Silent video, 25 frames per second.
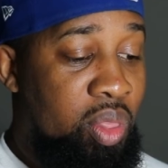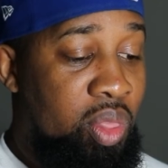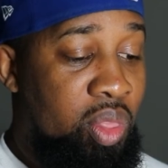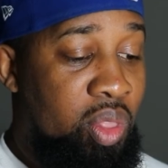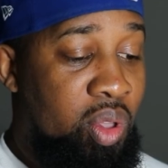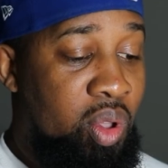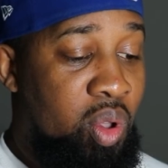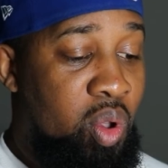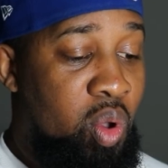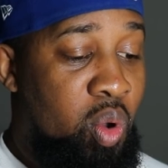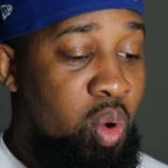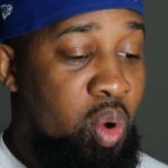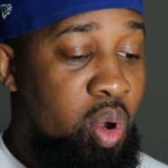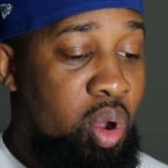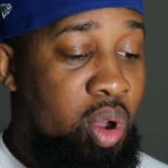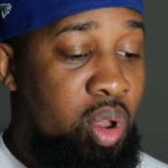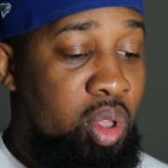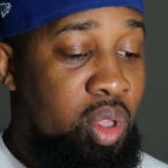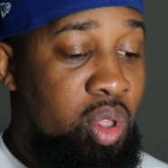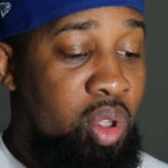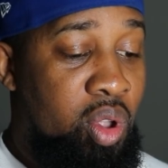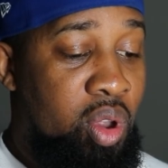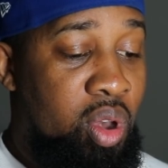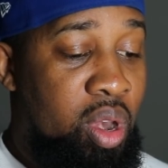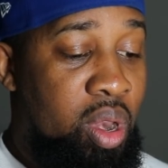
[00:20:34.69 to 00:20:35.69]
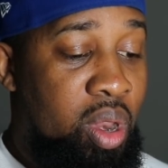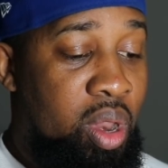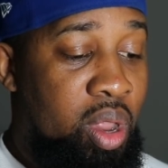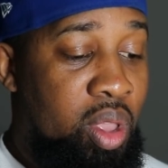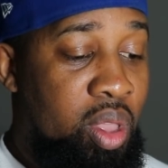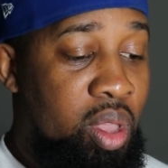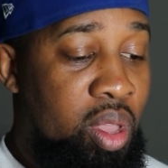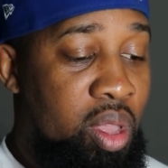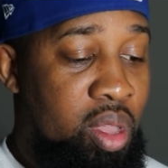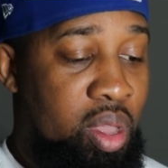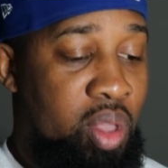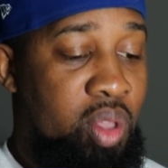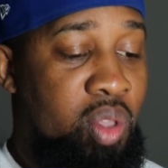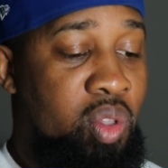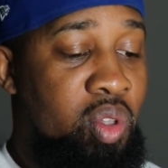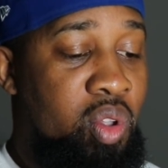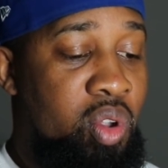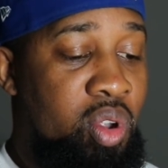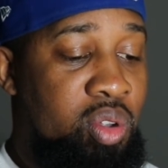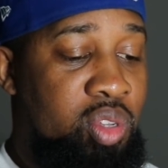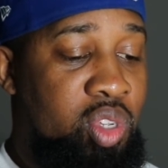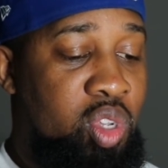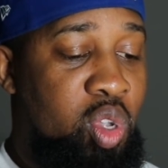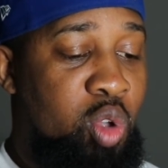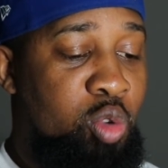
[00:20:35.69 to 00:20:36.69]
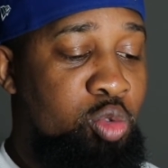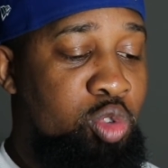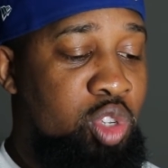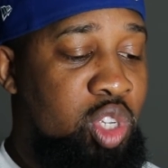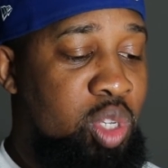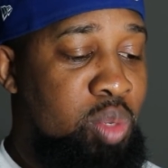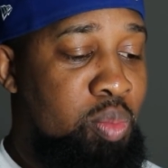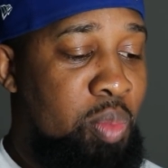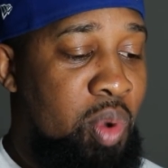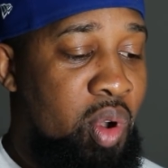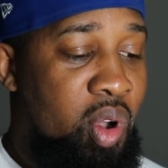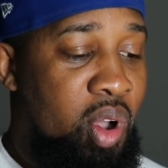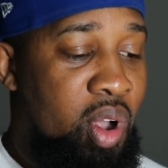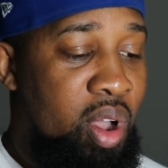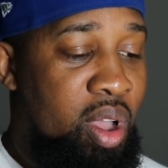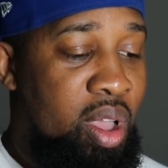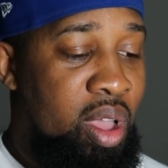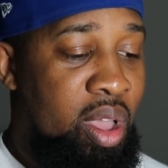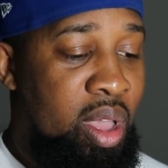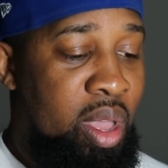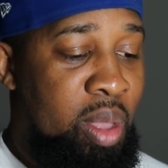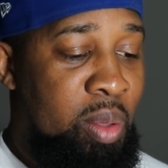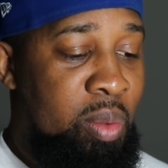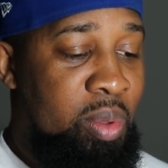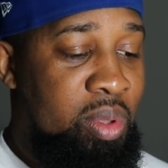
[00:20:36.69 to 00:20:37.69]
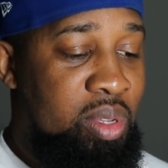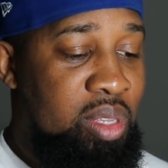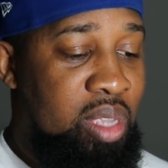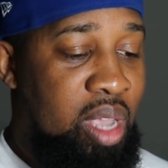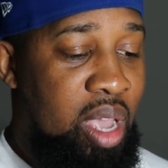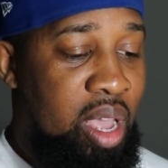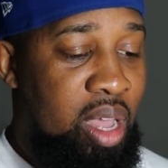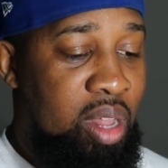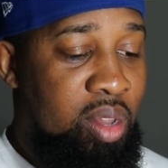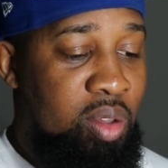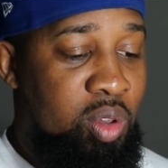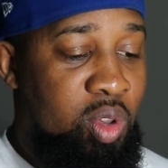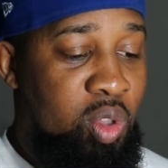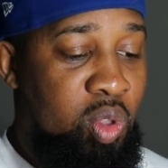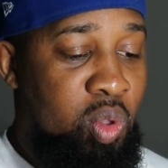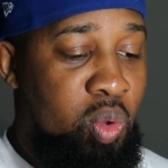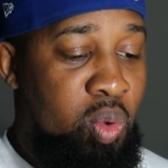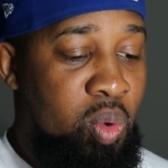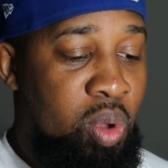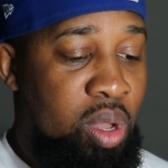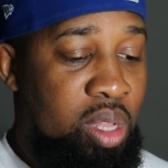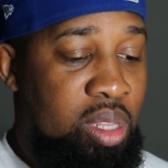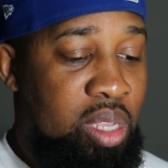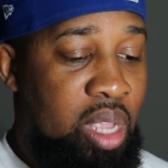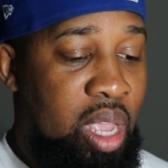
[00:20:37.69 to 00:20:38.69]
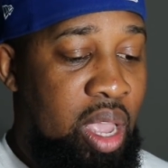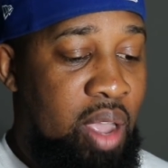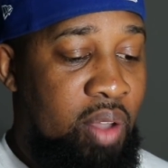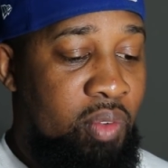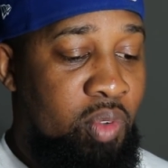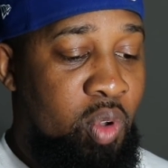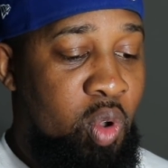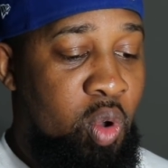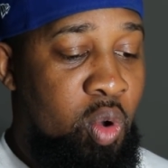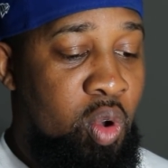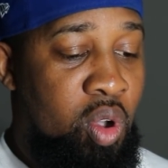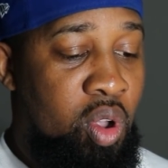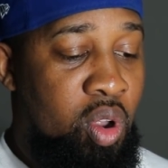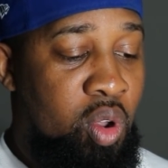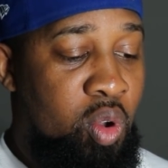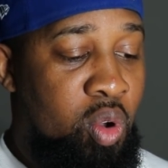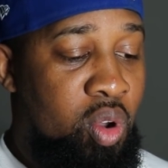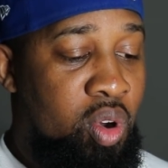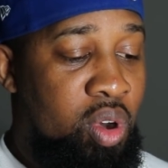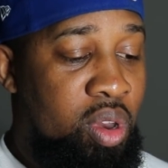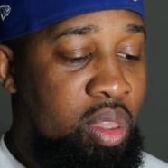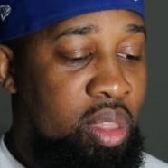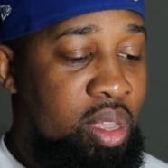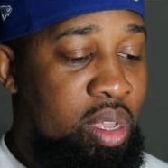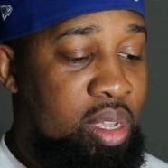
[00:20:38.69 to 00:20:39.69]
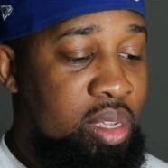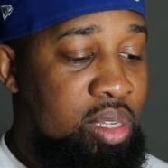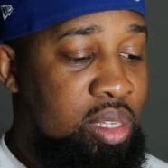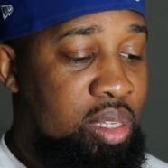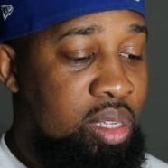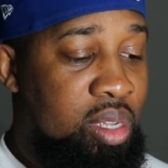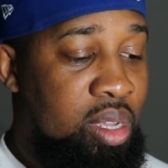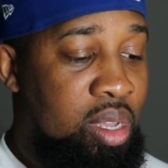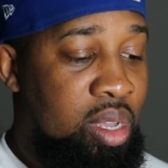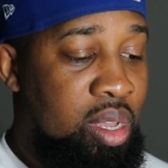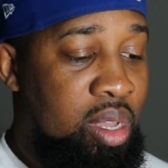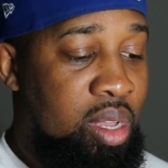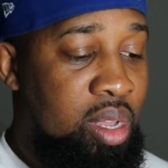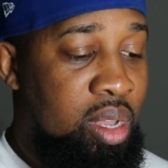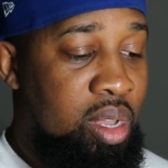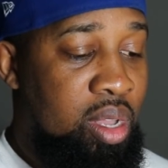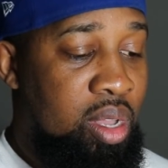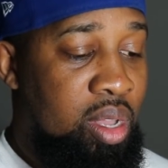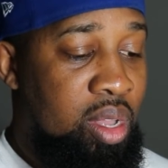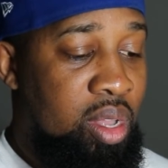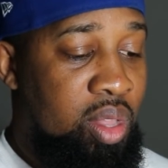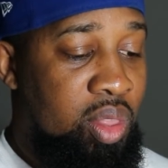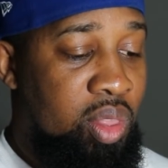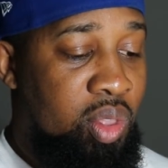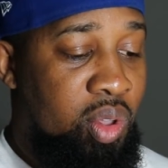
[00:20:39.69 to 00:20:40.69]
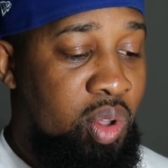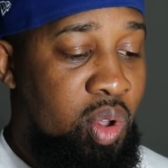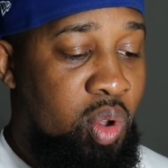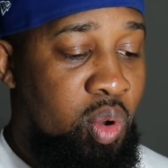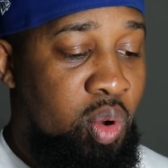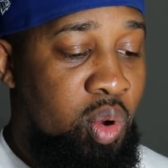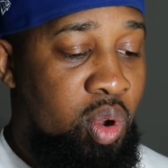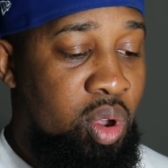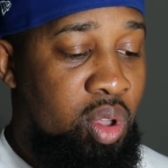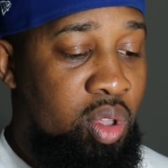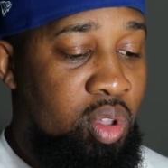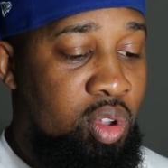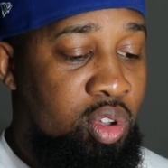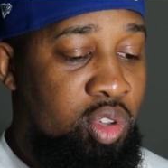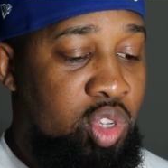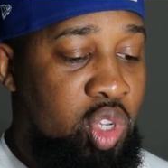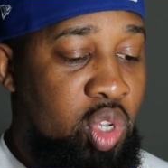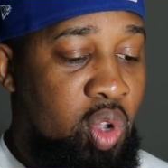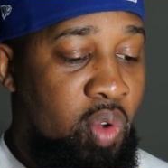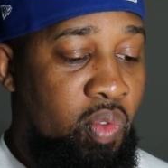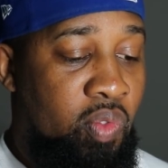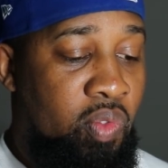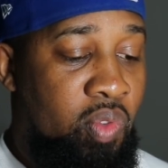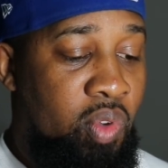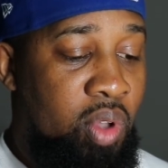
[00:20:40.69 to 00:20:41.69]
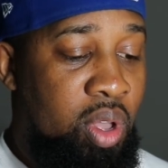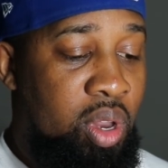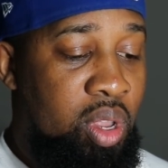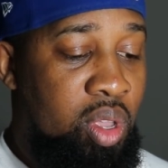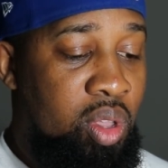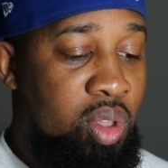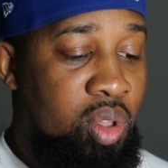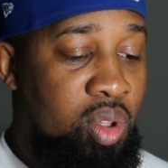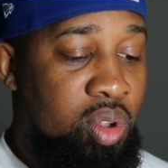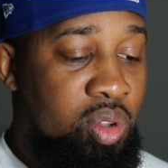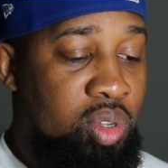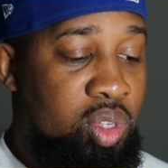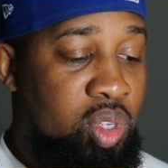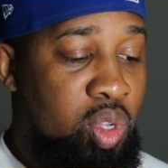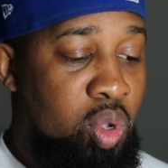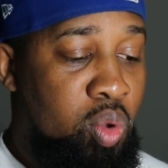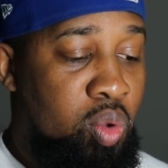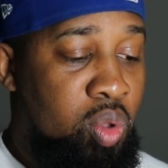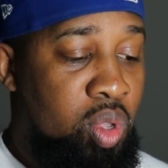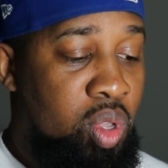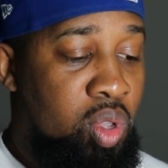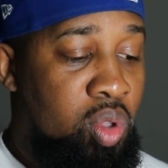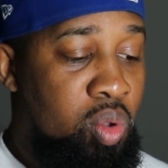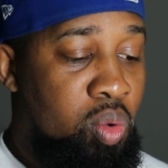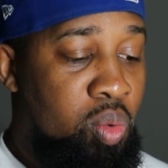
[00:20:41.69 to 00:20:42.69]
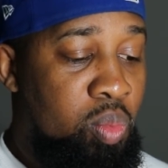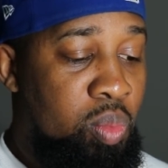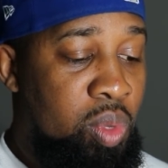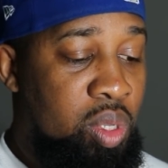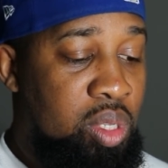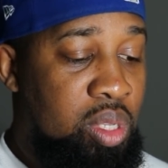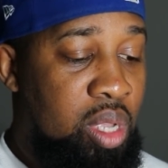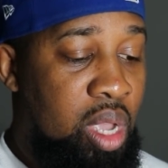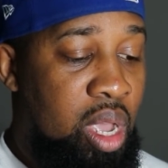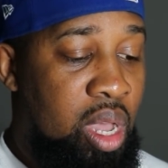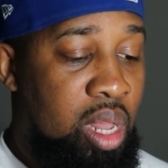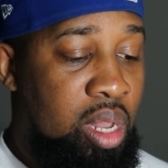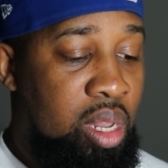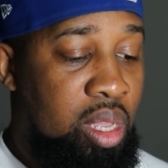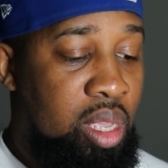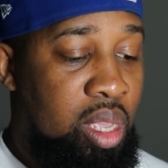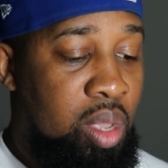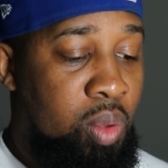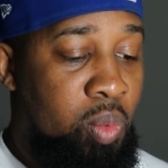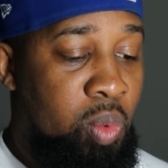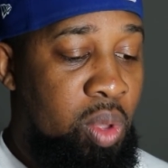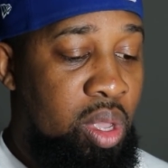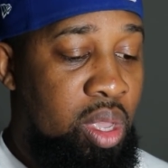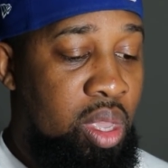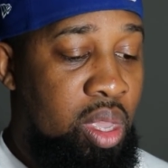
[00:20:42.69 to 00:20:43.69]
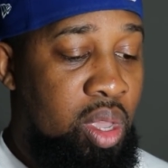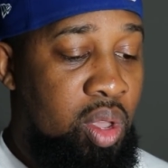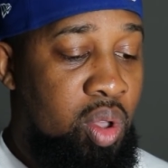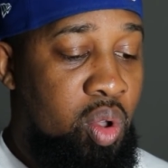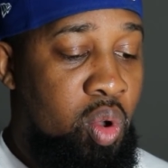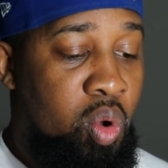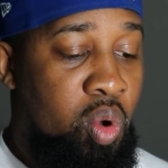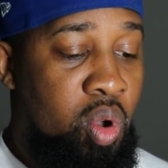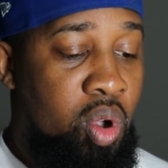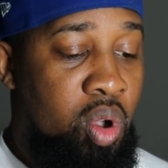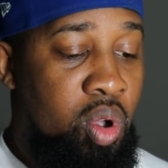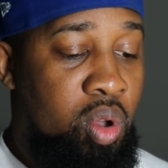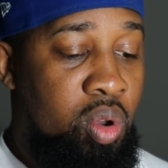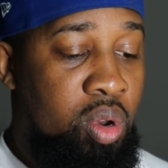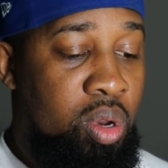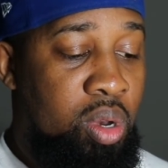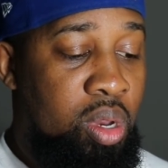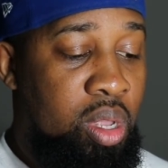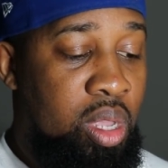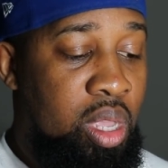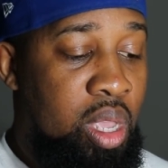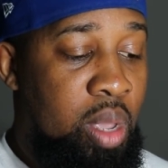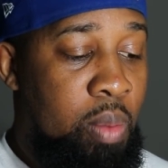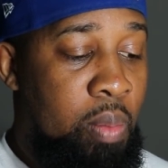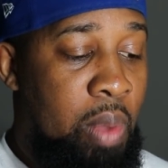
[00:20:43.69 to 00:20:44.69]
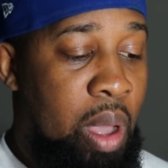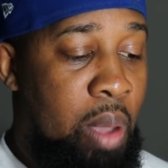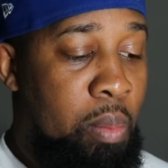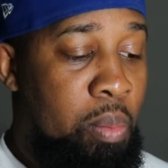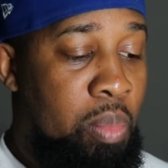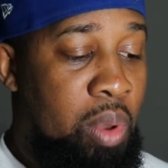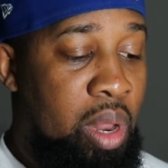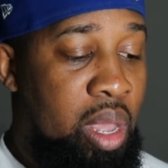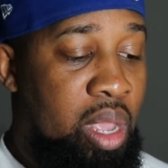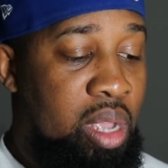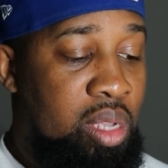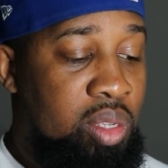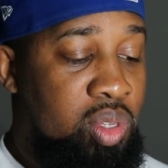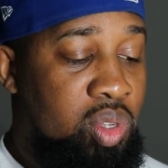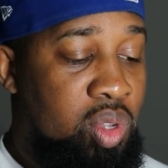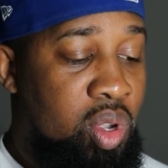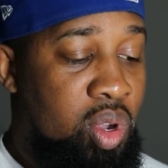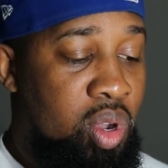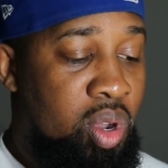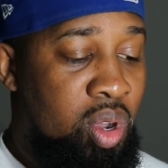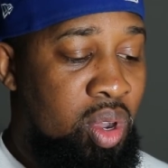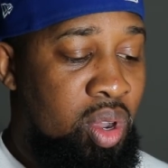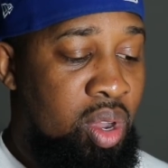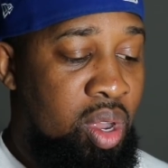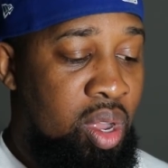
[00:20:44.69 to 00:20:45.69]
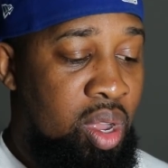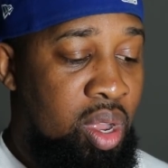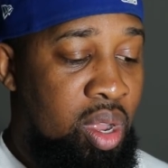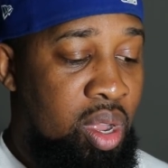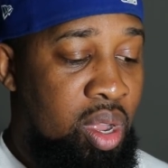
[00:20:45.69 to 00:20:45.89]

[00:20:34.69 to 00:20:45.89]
The court, you're, you're so smart. Mr. Allen, do you want to have court order this? The court, you're so funny. You're so cute, Mr. Allen. Can we get court order to get my blank, sir?